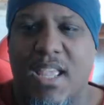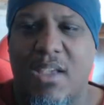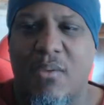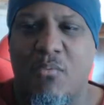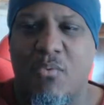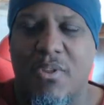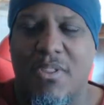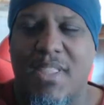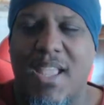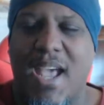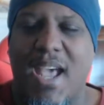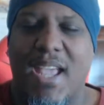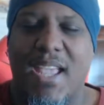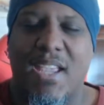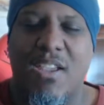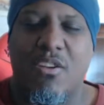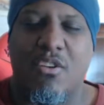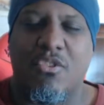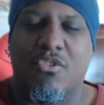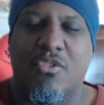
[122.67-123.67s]
with that
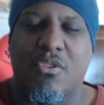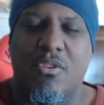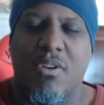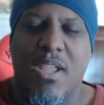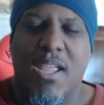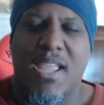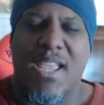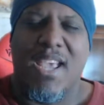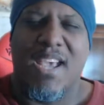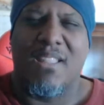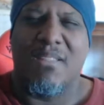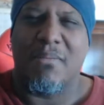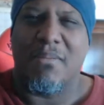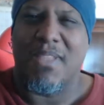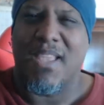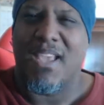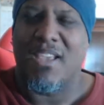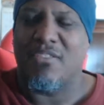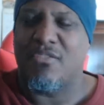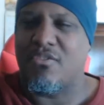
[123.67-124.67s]
he also ended up
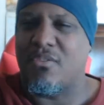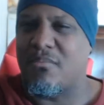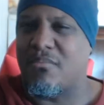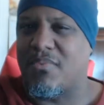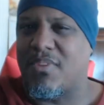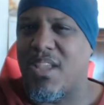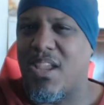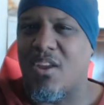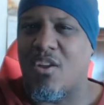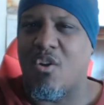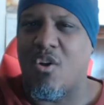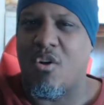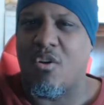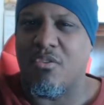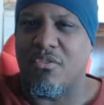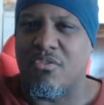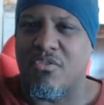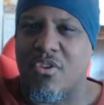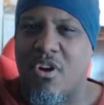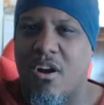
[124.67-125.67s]
getting something
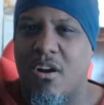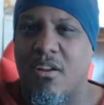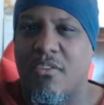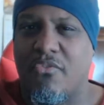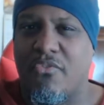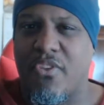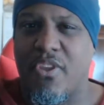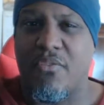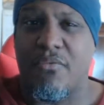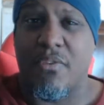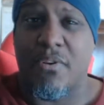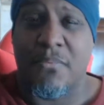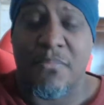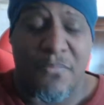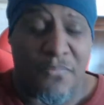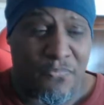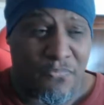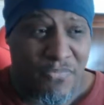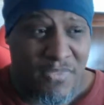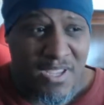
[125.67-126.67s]
called scarlet fever,
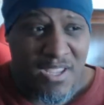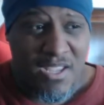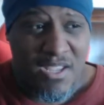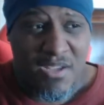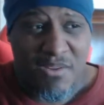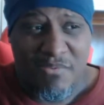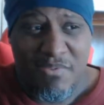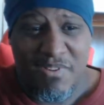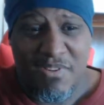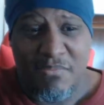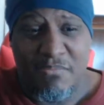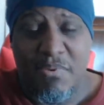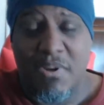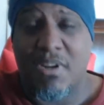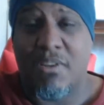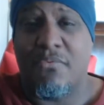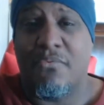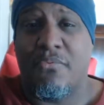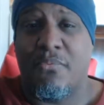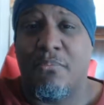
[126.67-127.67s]
which is
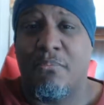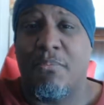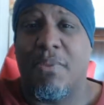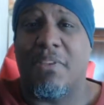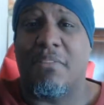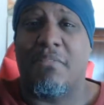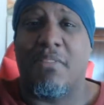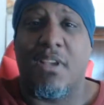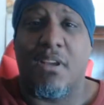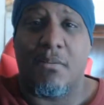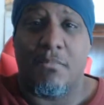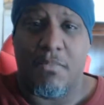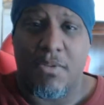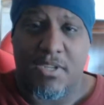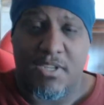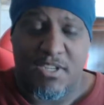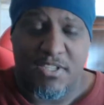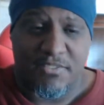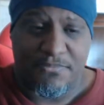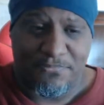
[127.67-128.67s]
pretty messed up
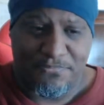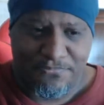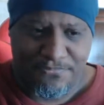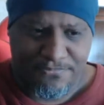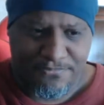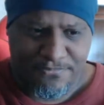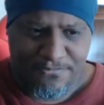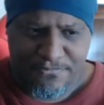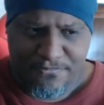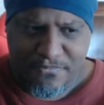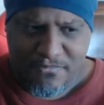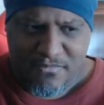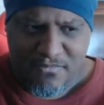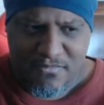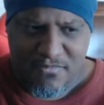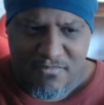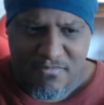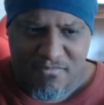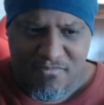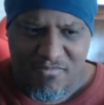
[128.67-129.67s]
because
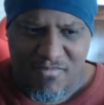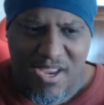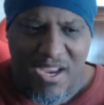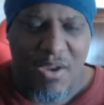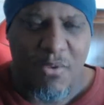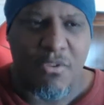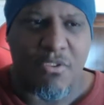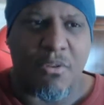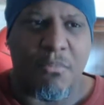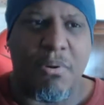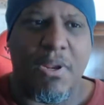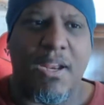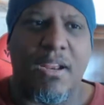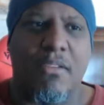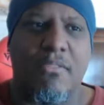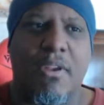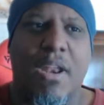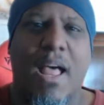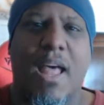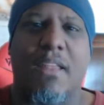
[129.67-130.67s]
he was complaining
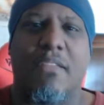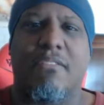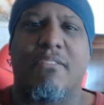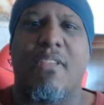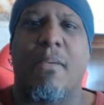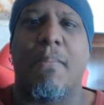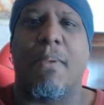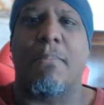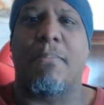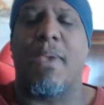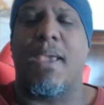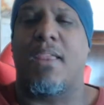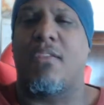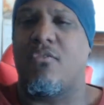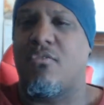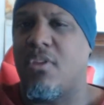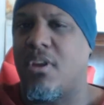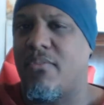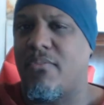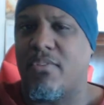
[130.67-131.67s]
of a lot of stomach pain.
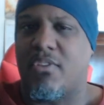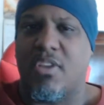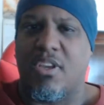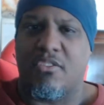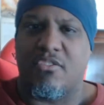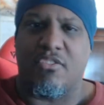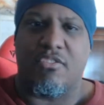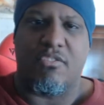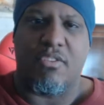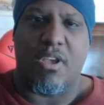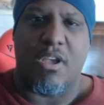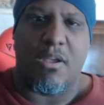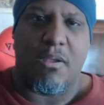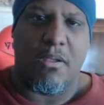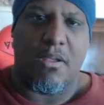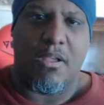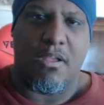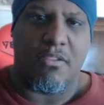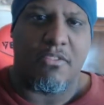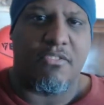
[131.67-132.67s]
You couldn't even touch his
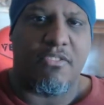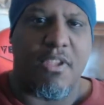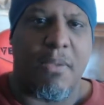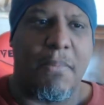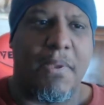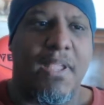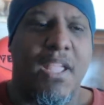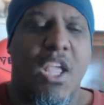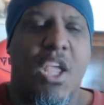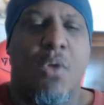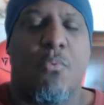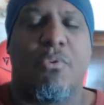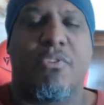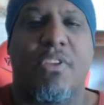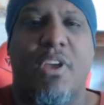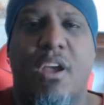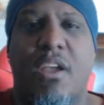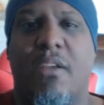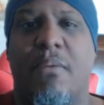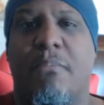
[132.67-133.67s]
stomach
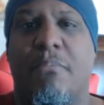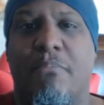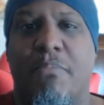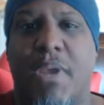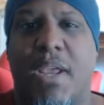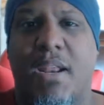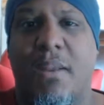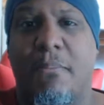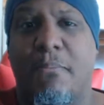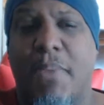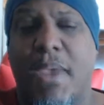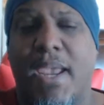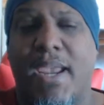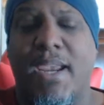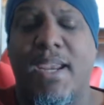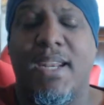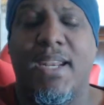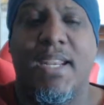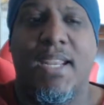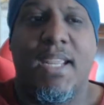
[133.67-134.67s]
without him being in
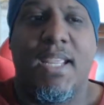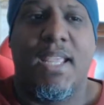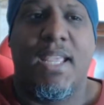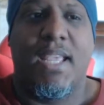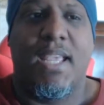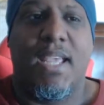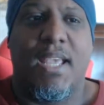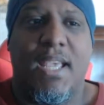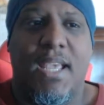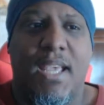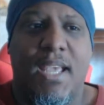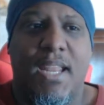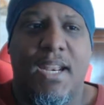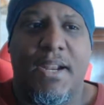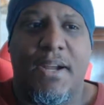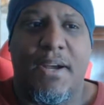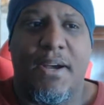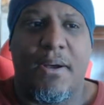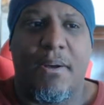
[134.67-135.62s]
pain, and